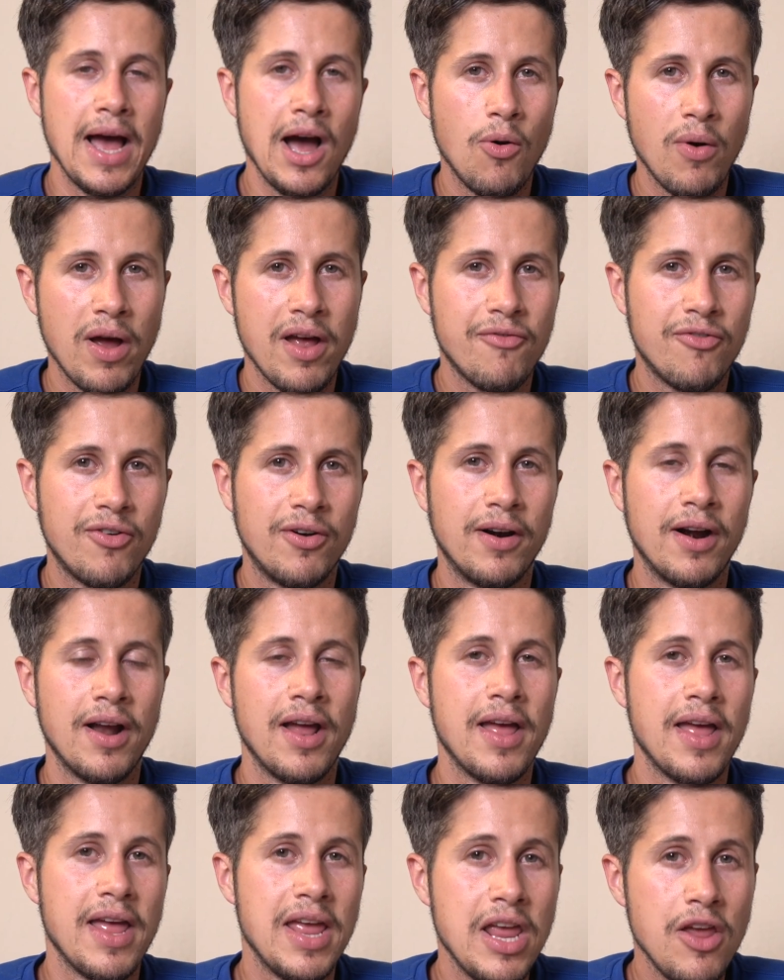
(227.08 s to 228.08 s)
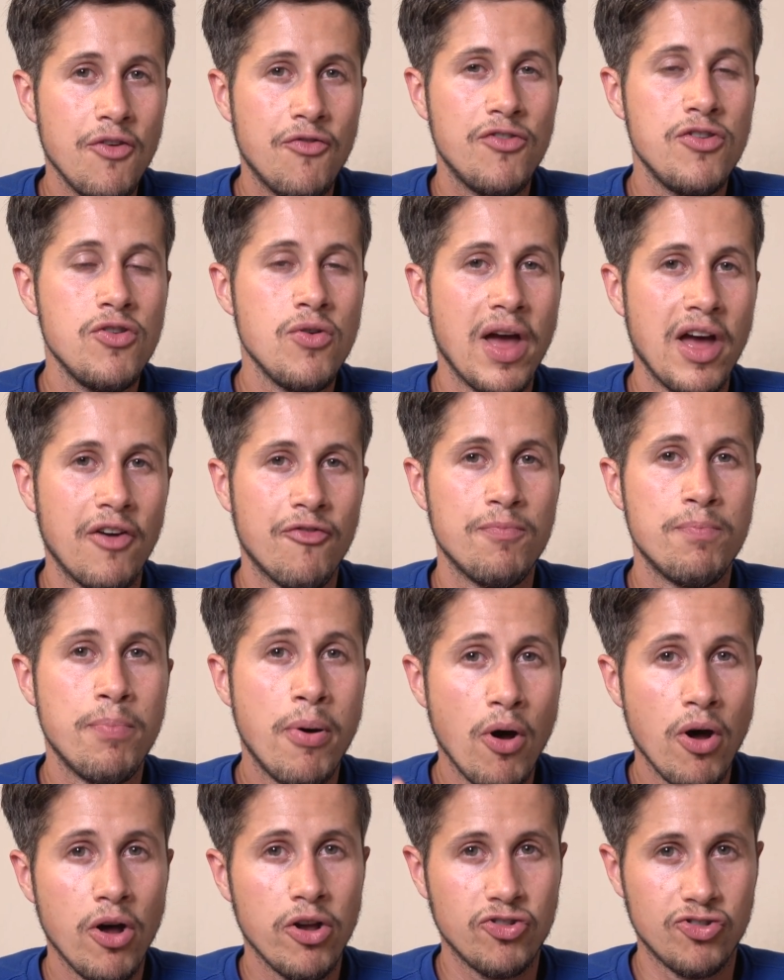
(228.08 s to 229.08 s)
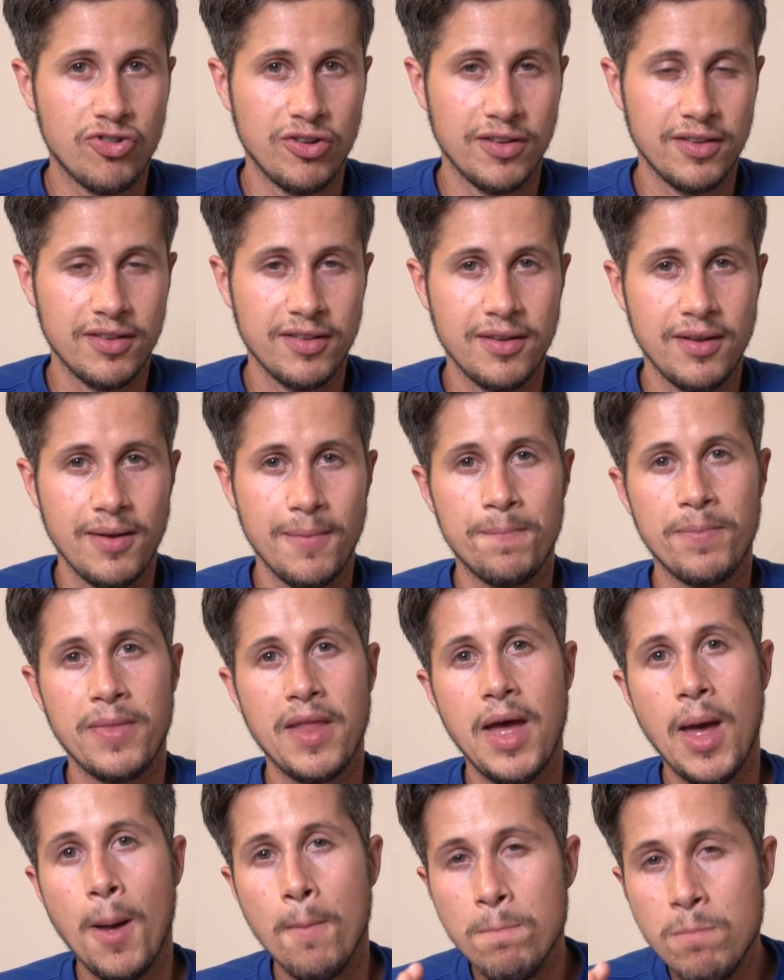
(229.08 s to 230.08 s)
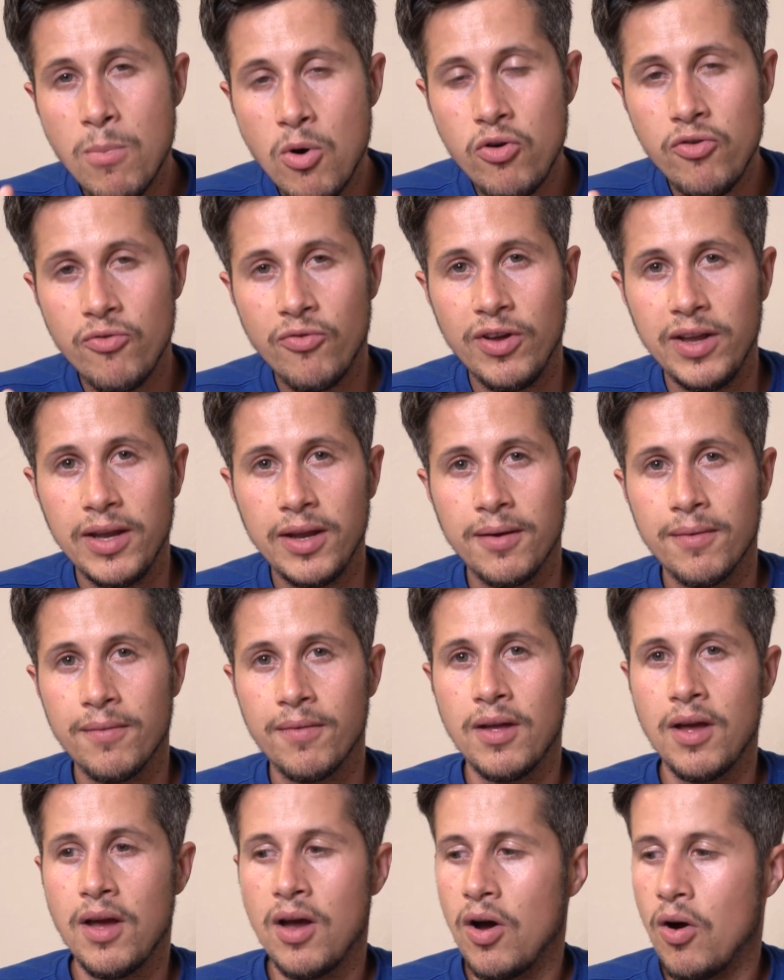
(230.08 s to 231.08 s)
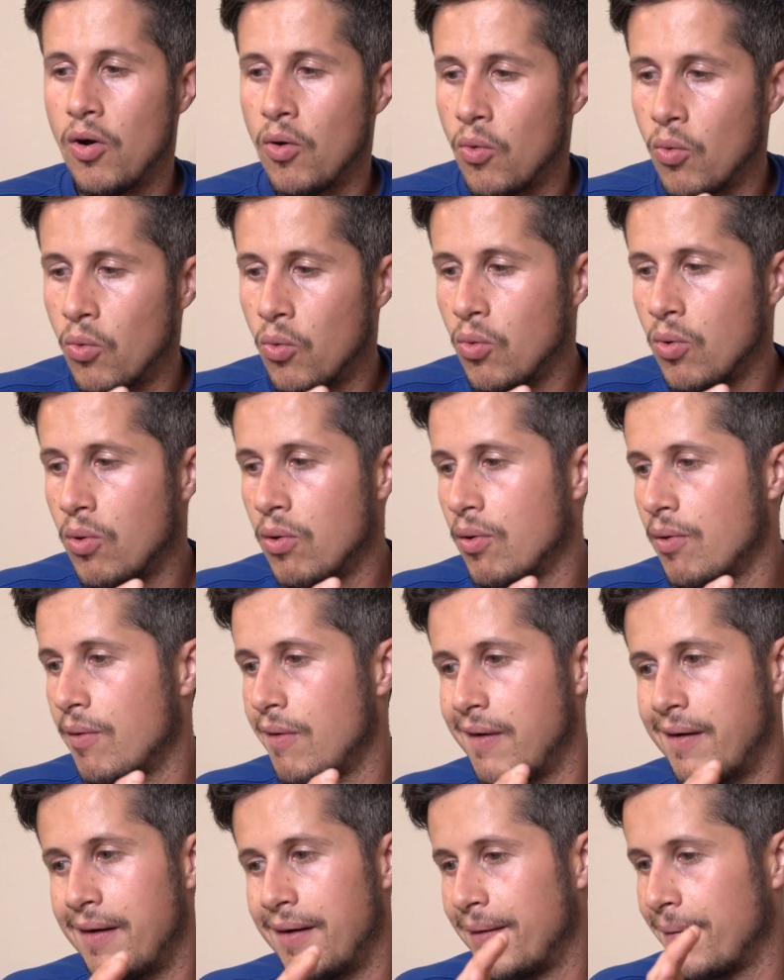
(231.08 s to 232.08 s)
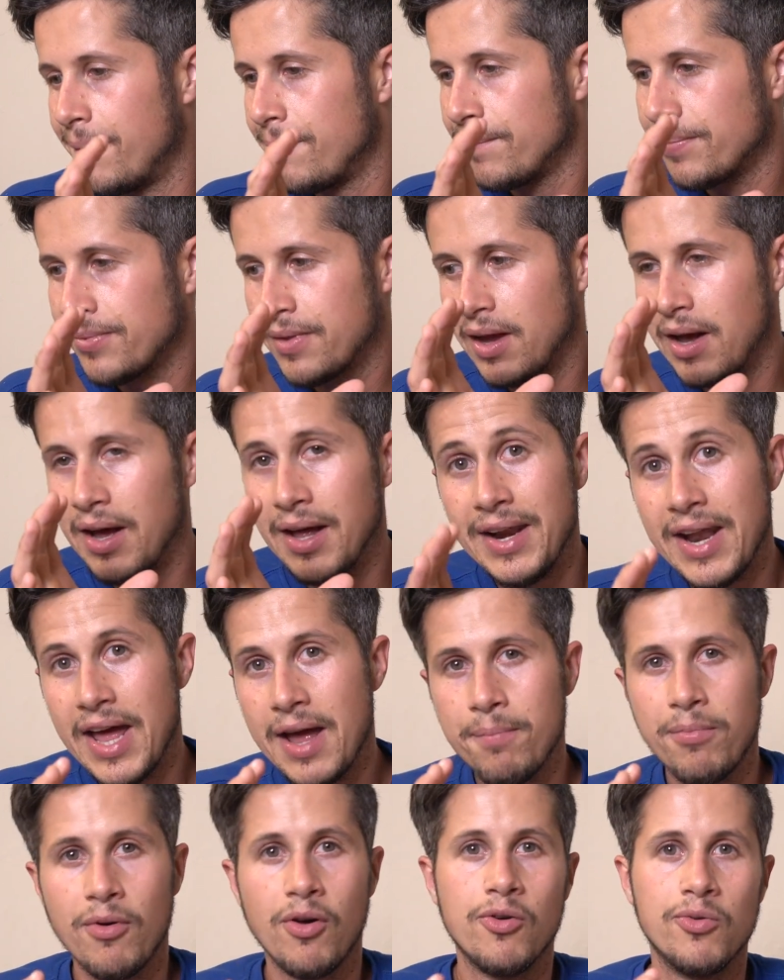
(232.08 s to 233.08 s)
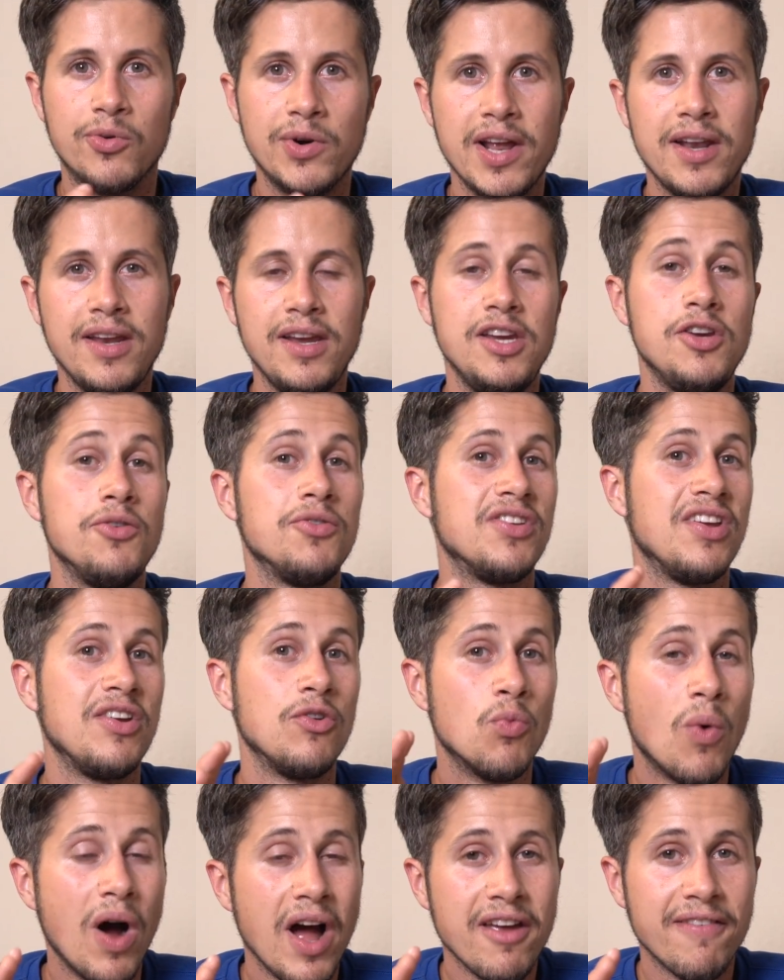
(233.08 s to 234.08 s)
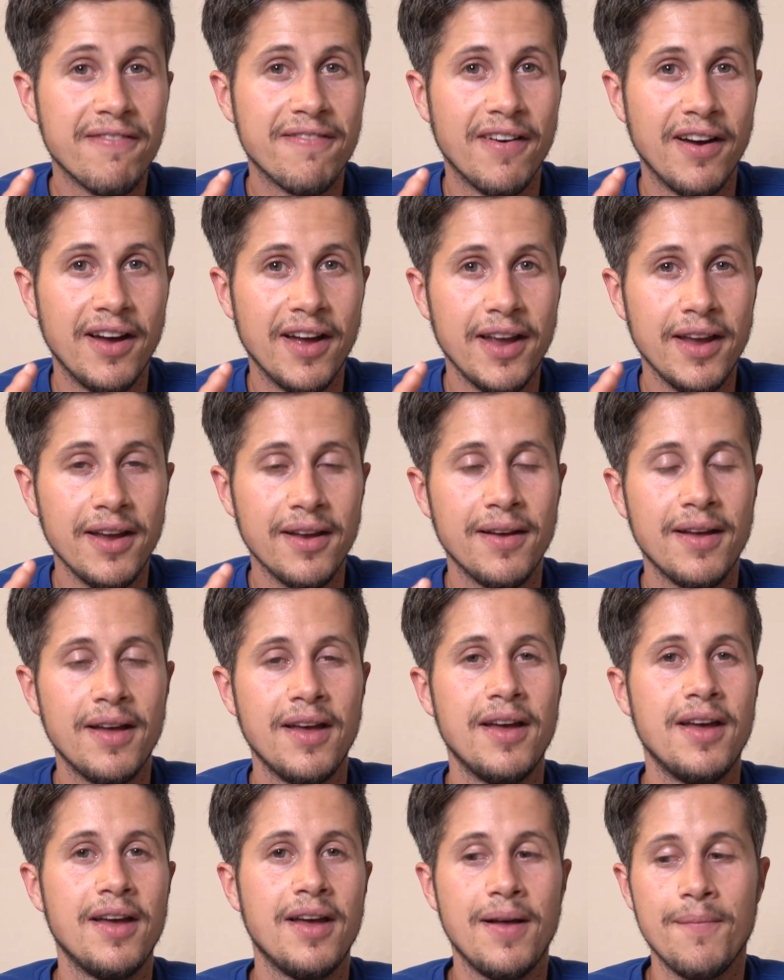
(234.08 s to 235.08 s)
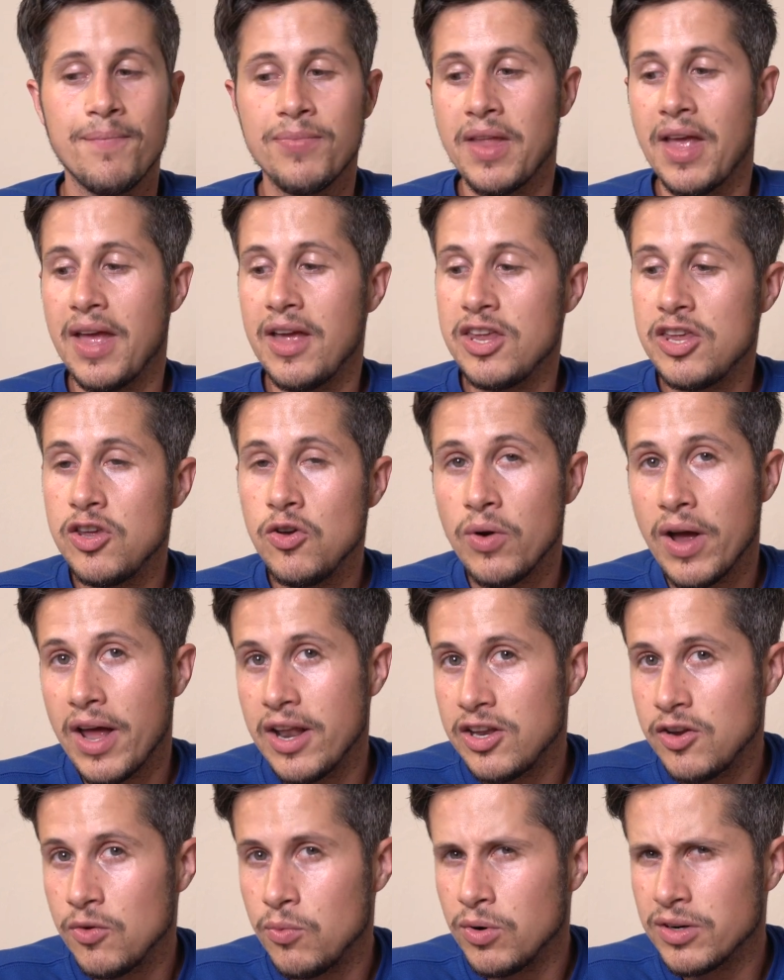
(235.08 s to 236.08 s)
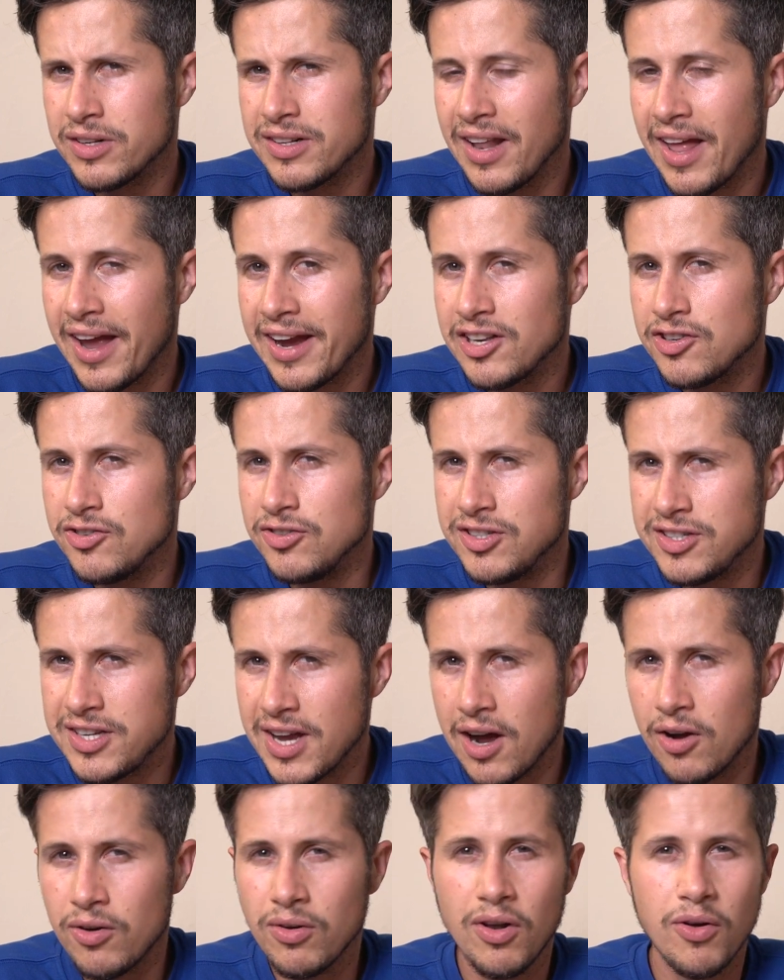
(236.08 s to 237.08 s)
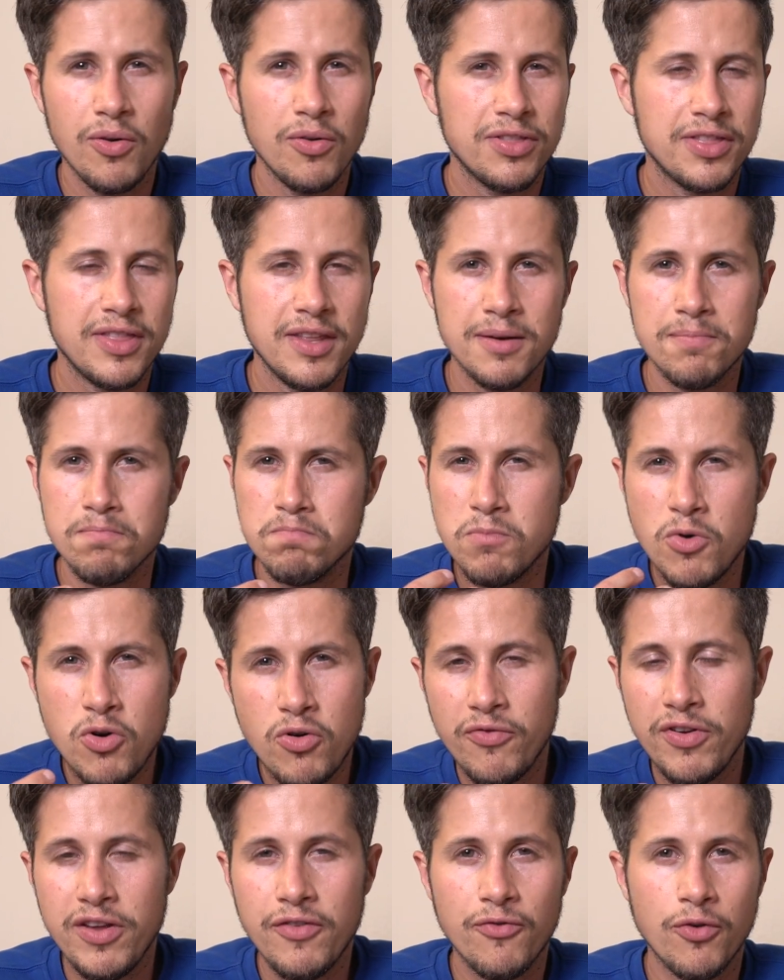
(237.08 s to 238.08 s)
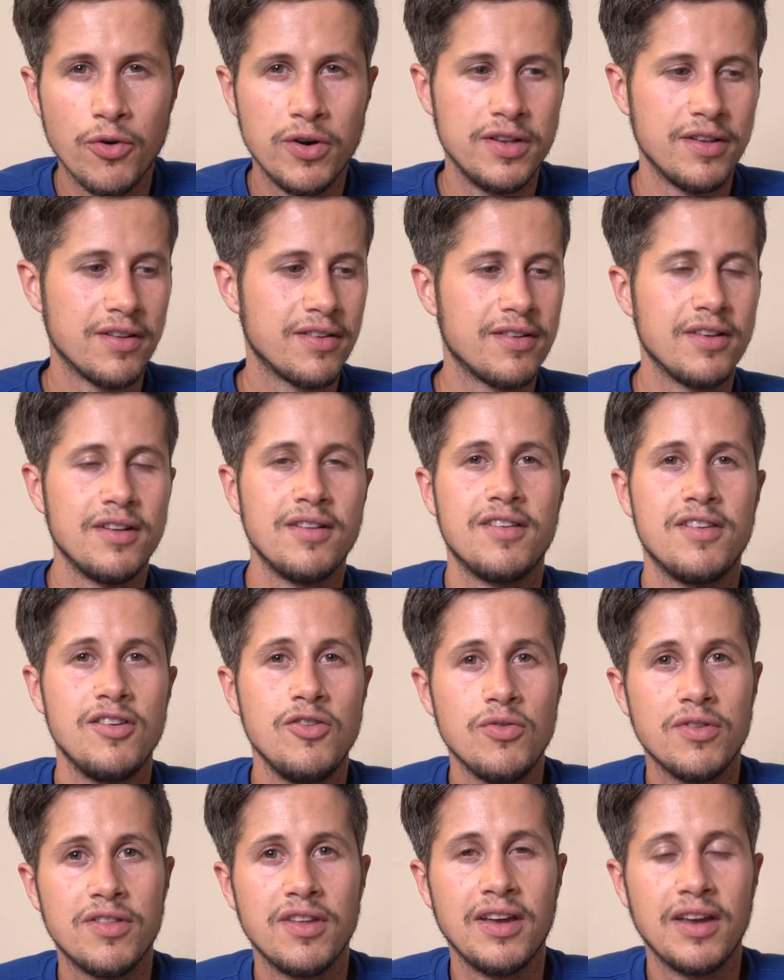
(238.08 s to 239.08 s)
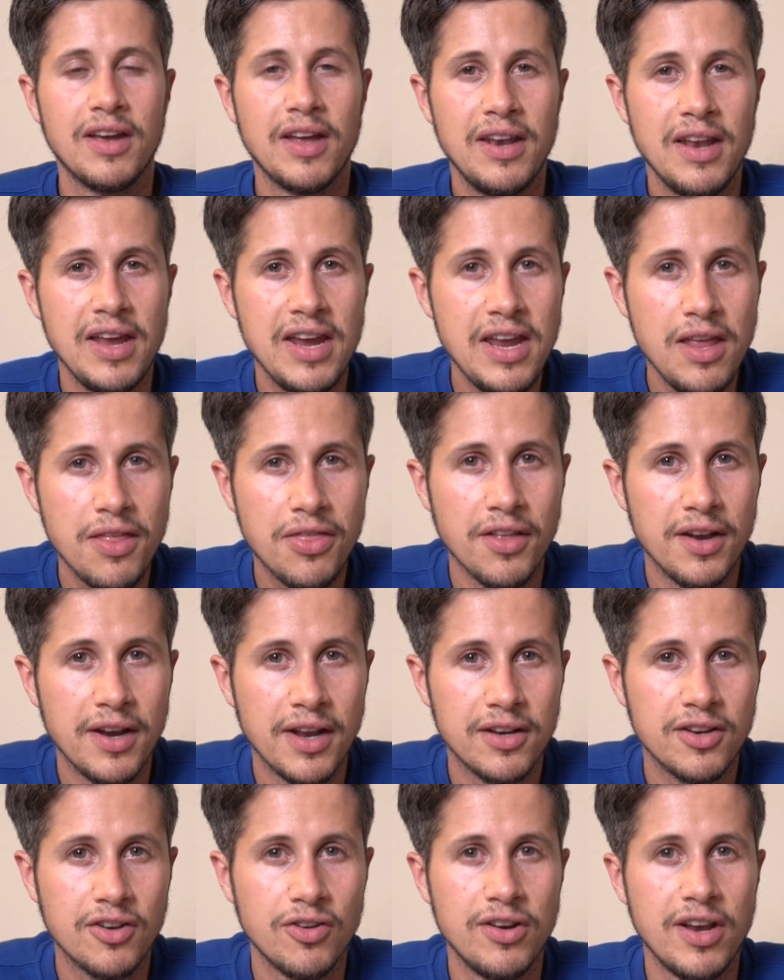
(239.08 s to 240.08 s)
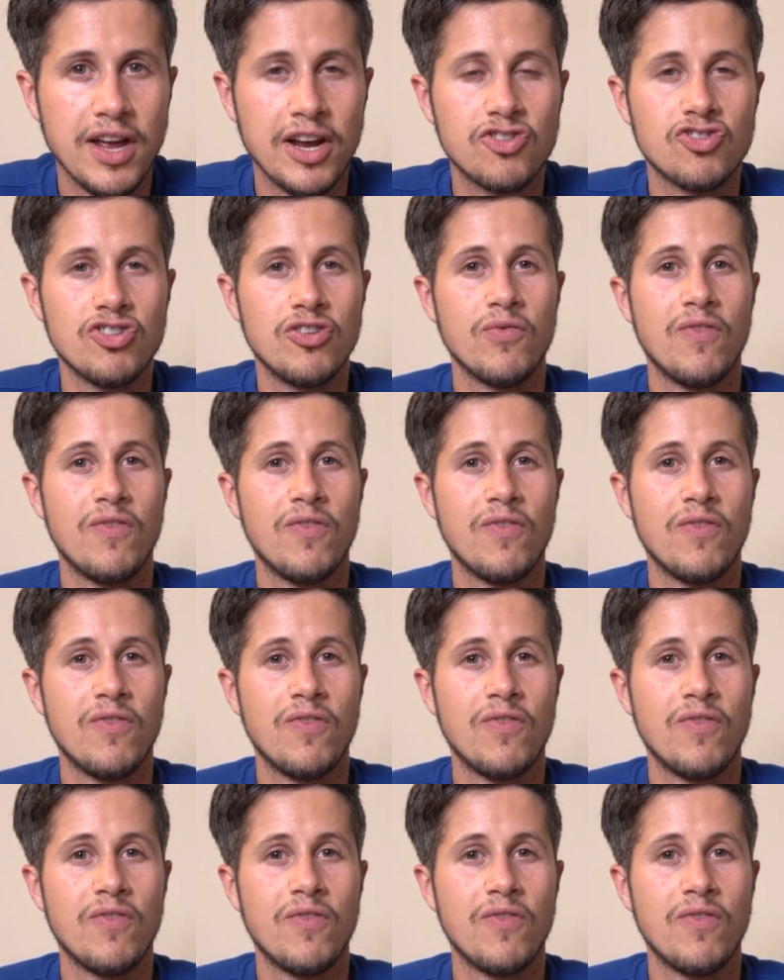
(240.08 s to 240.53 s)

However, if you have purchased a movie or an app already using Wi-Fi, and you would like to download the movie, for instance, using an Ethernet connection